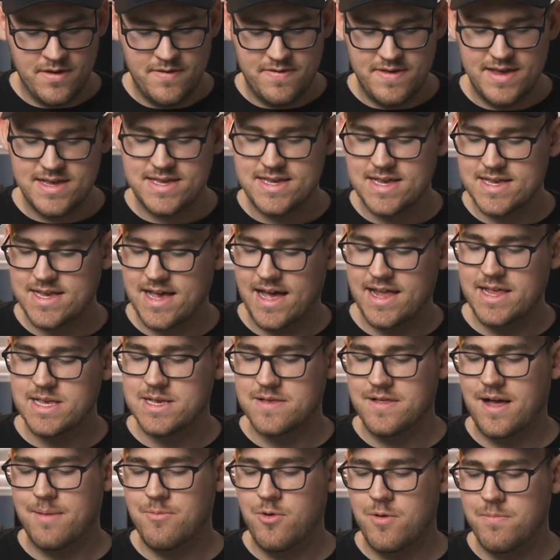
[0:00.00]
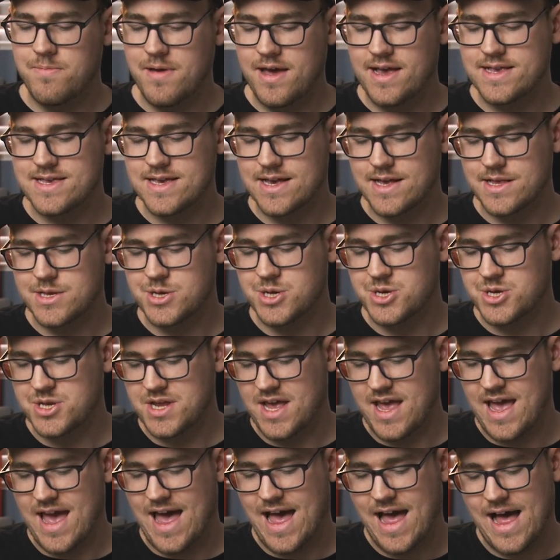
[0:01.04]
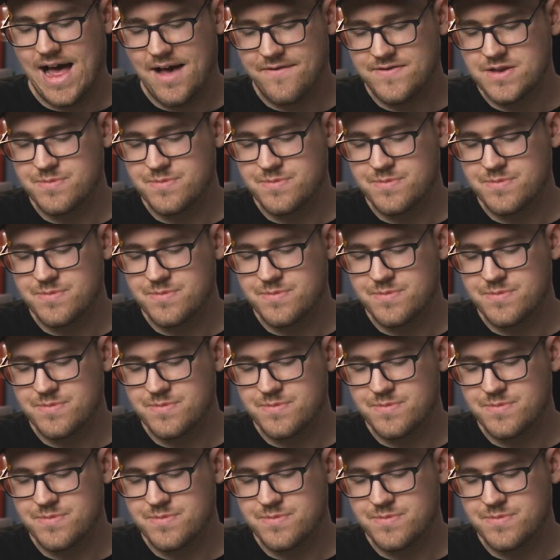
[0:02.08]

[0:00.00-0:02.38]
This design is a lot more basic. It's just a half